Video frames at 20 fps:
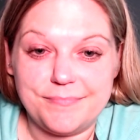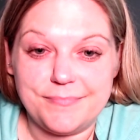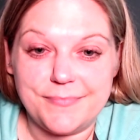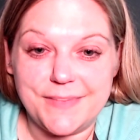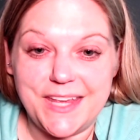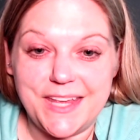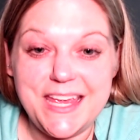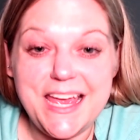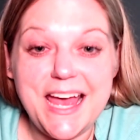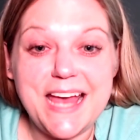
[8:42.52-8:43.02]

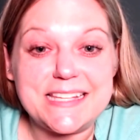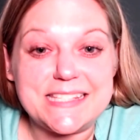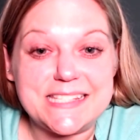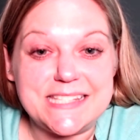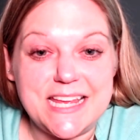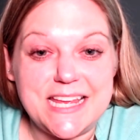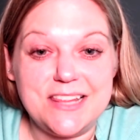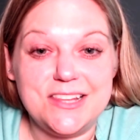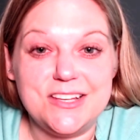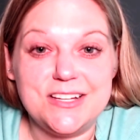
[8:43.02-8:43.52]
Yes,
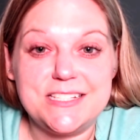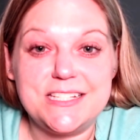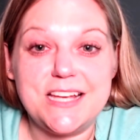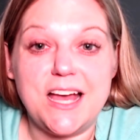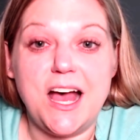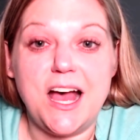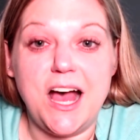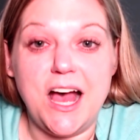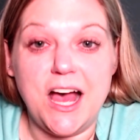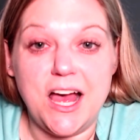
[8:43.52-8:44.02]
they looked
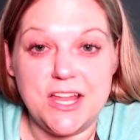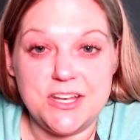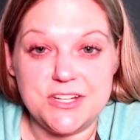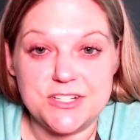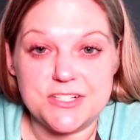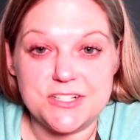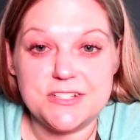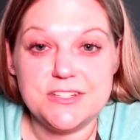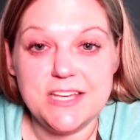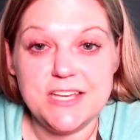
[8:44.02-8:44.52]

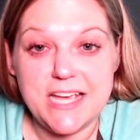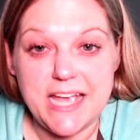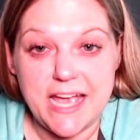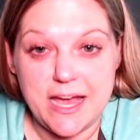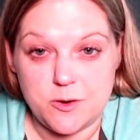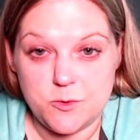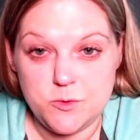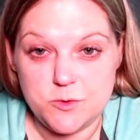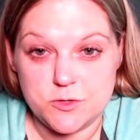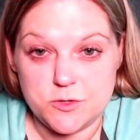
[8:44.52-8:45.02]
under the
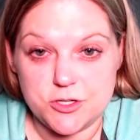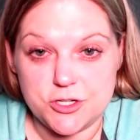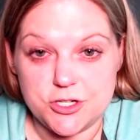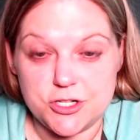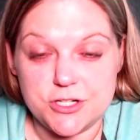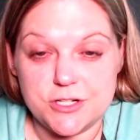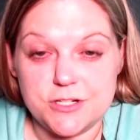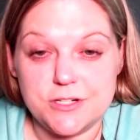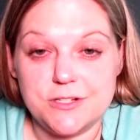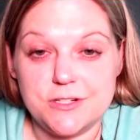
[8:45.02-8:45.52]
couch,
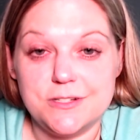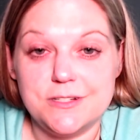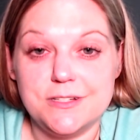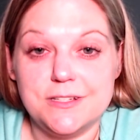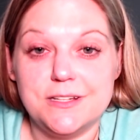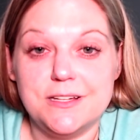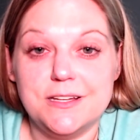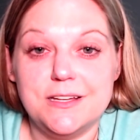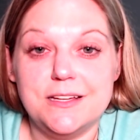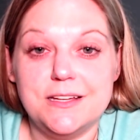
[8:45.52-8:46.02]

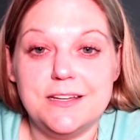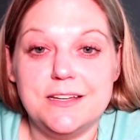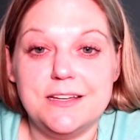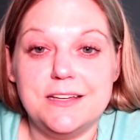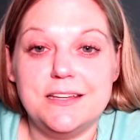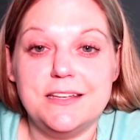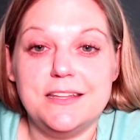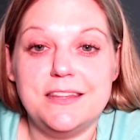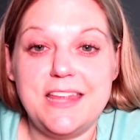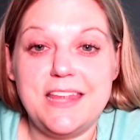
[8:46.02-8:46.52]

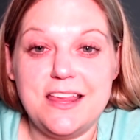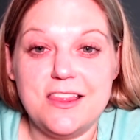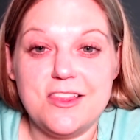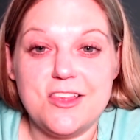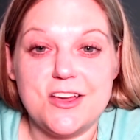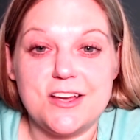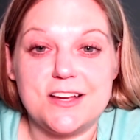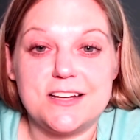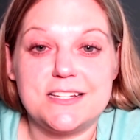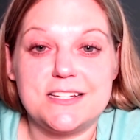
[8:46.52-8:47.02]
they
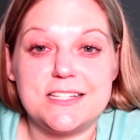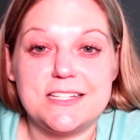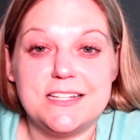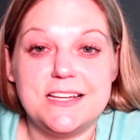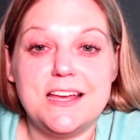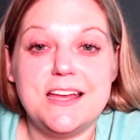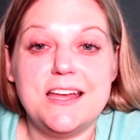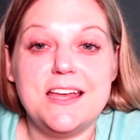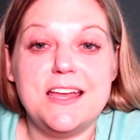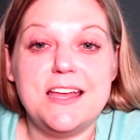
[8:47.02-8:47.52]
looked
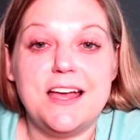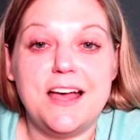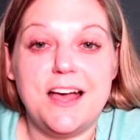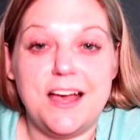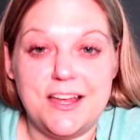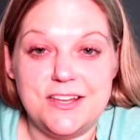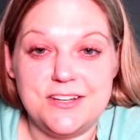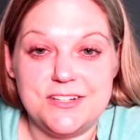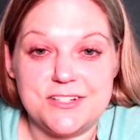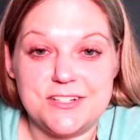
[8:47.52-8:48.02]

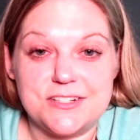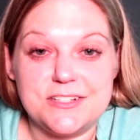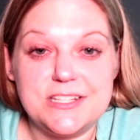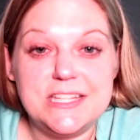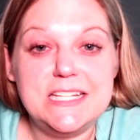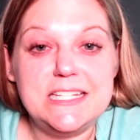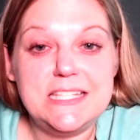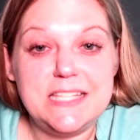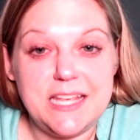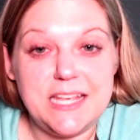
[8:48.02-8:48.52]
under the
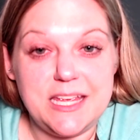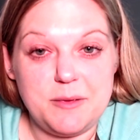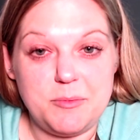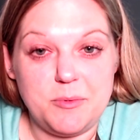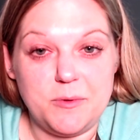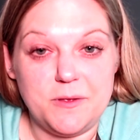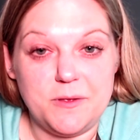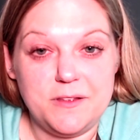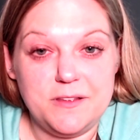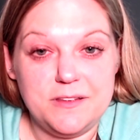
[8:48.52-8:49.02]

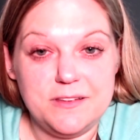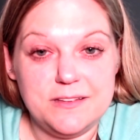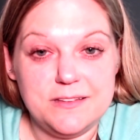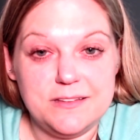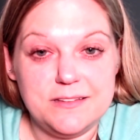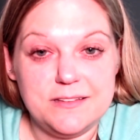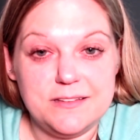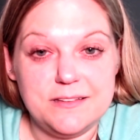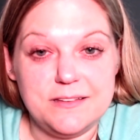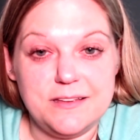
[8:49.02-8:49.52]
table,
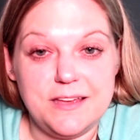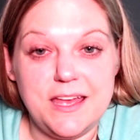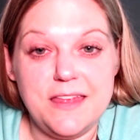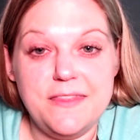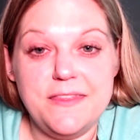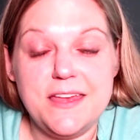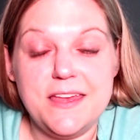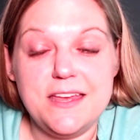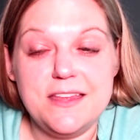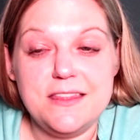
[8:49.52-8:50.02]
and
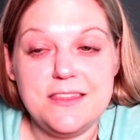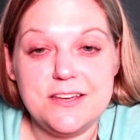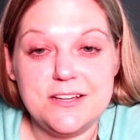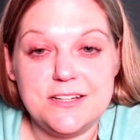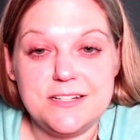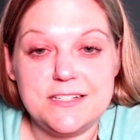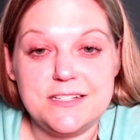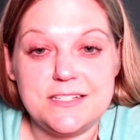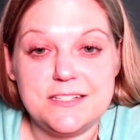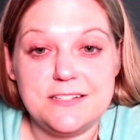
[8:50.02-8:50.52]
they
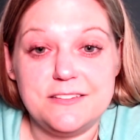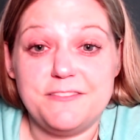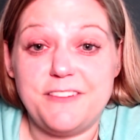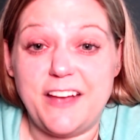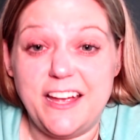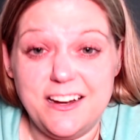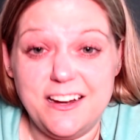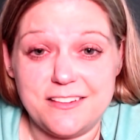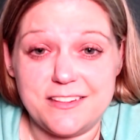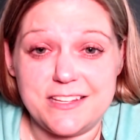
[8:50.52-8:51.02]
looked
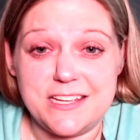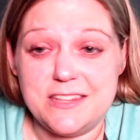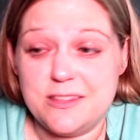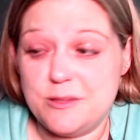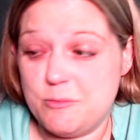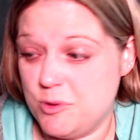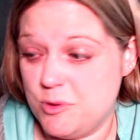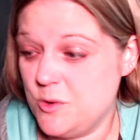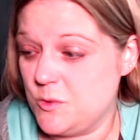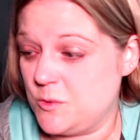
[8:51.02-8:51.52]
finally in the
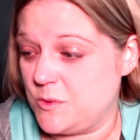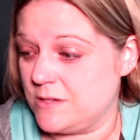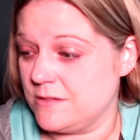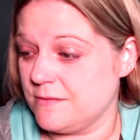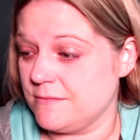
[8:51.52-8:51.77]
boot.